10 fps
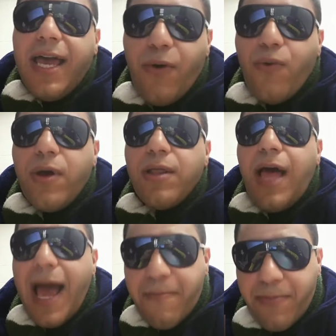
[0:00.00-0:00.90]
it will
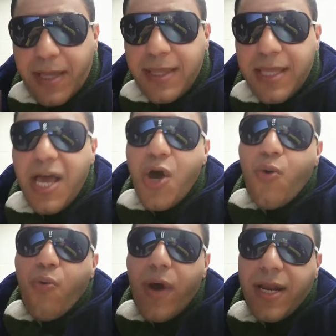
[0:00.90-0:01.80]
happen
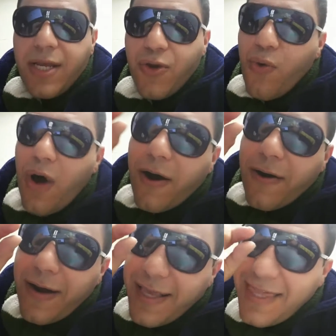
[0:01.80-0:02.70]
when you
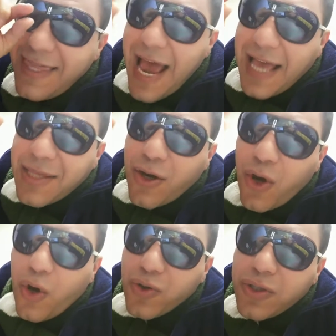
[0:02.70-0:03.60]
are that
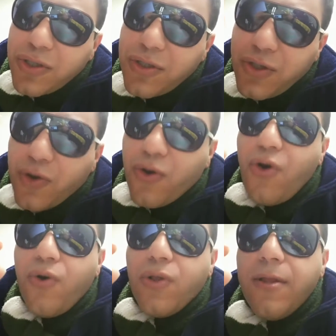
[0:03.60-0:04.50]
close to your
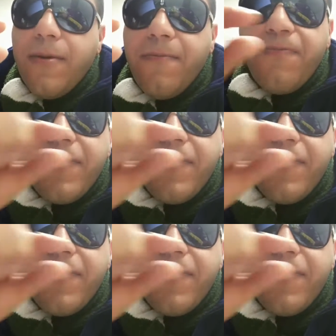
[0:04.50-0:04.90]
goal.